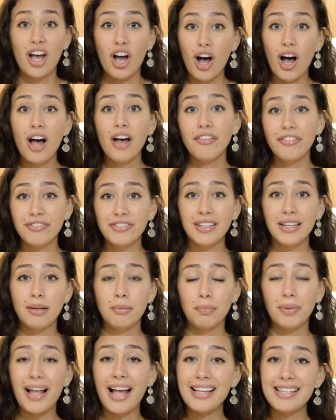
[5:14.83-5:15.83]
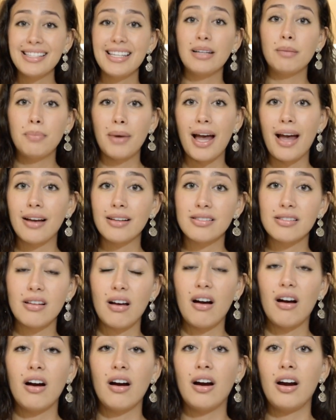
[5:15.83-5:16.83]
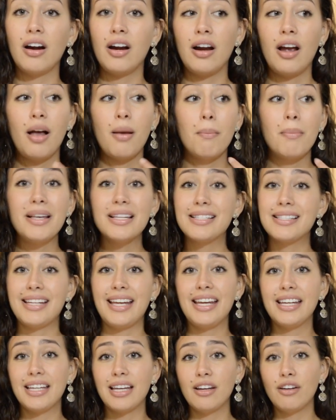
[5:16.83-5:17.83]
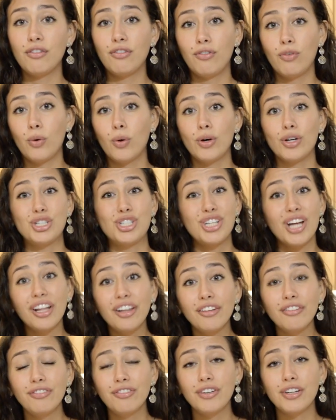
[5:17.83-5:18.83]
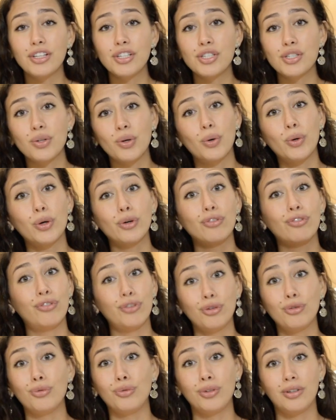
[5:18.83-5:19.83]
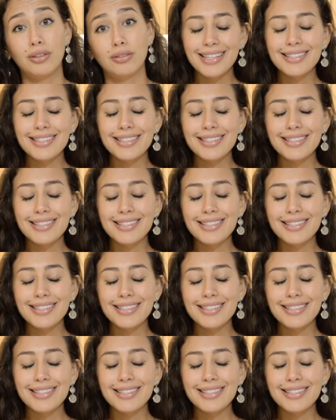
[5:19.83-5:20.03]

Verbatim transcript: often plastic bags are mistaken for jellyfish or food.